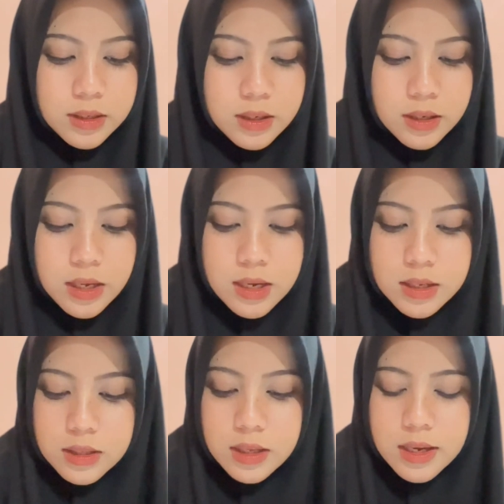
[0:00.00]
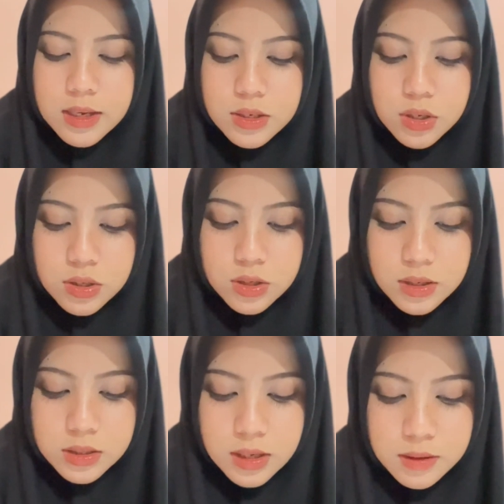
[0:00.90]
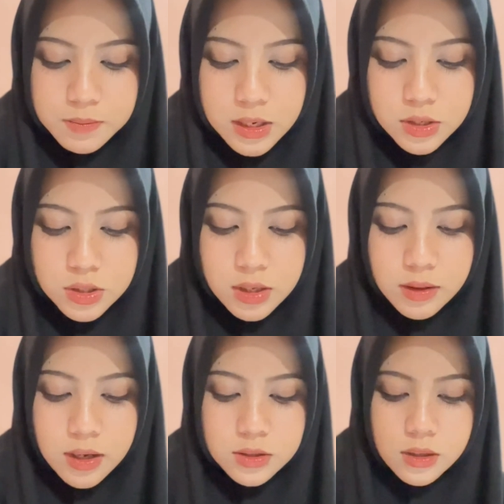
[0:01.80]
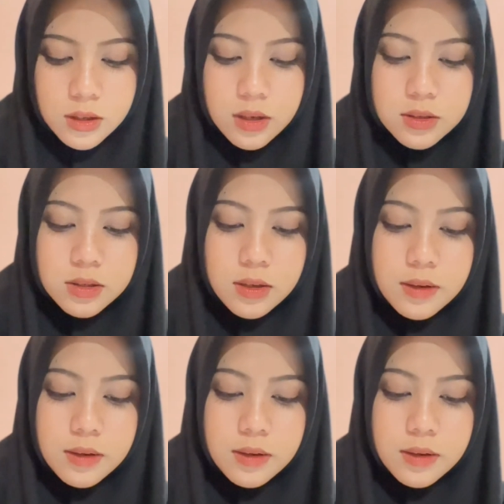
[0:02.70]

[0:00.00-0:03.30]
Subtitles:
the English teachers in managing large class.